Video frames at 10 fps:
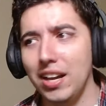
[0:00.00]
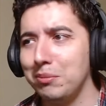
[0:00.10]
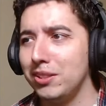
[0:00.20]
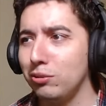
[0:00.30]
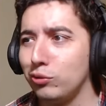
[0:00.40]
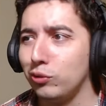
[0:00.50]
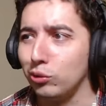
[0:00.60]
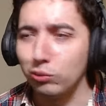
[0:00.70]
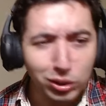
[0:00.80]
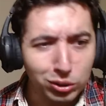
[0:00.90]
Armadillo's
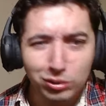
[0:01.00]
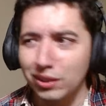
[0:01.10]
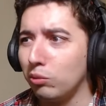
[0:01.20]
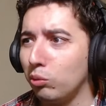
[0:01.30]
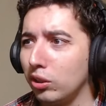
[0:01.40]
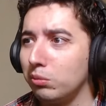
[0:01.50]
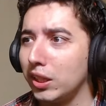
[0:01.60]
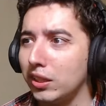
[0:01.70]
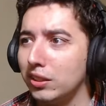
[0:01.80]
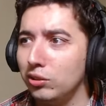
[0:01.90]
fault. What are you doing in the water,
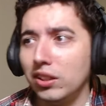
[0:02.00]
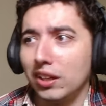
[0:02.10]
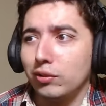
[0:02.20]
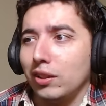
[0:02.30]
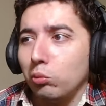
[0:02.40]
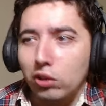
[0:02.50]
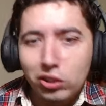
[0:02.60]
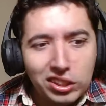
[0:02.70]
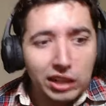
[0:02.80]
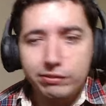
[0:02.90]
brother? You're not in the water.
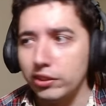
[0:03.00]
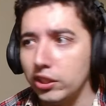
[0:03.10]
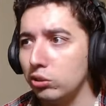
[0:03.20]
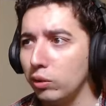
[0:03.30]
You're not a fish.